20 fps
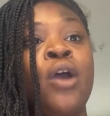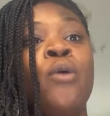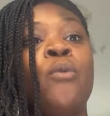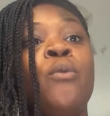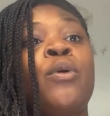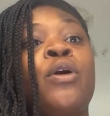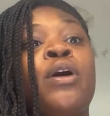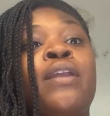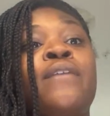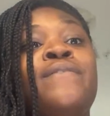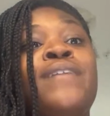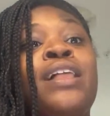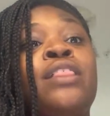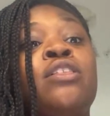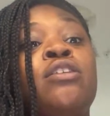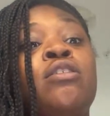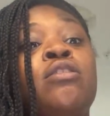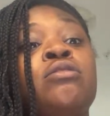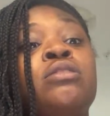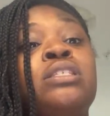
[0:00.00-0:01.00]
We're going to
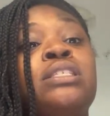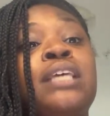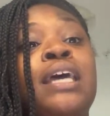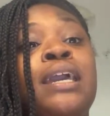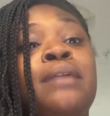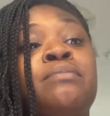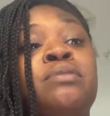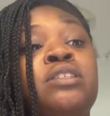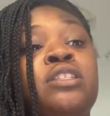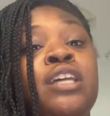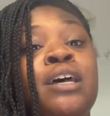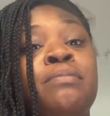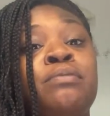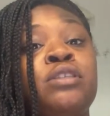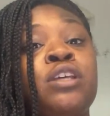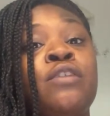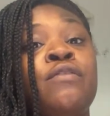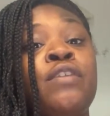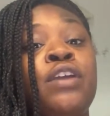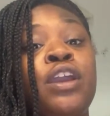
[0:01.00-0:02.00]
follow those same
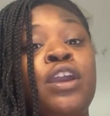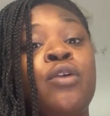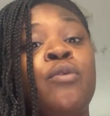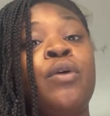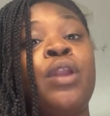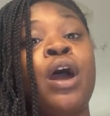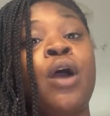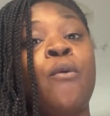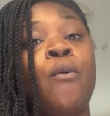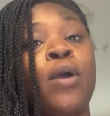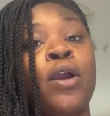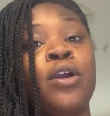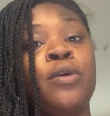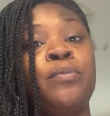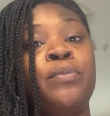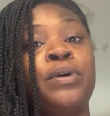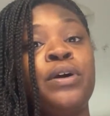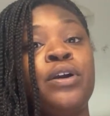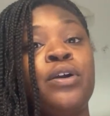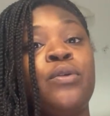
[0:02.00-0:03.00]
steps over here with our
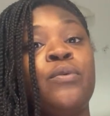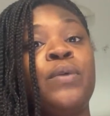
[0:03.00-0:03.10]
workbook.